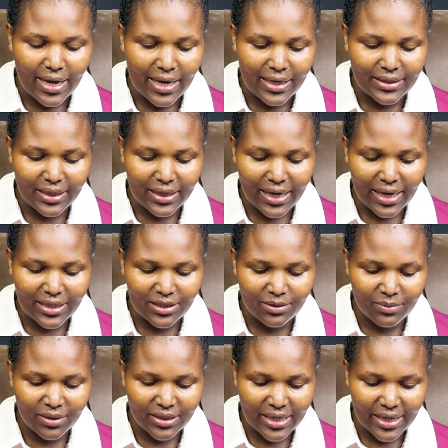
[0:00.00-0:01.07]
A tailor is
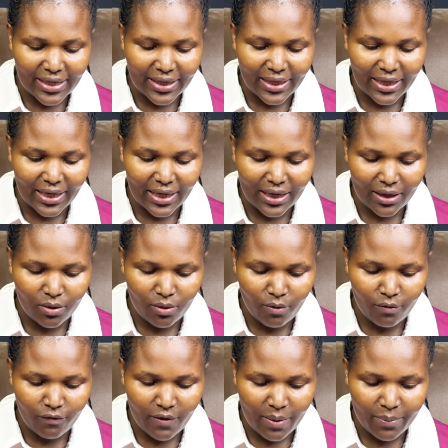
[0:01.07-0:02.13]
measuring the length
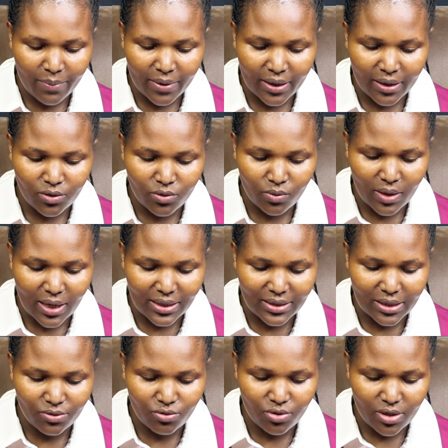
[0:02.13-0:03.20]
of fabric to cut
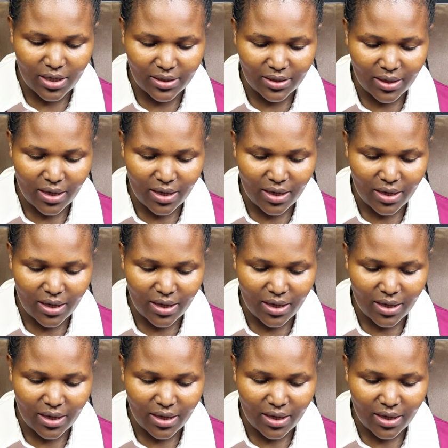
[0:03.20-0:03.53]
a dress.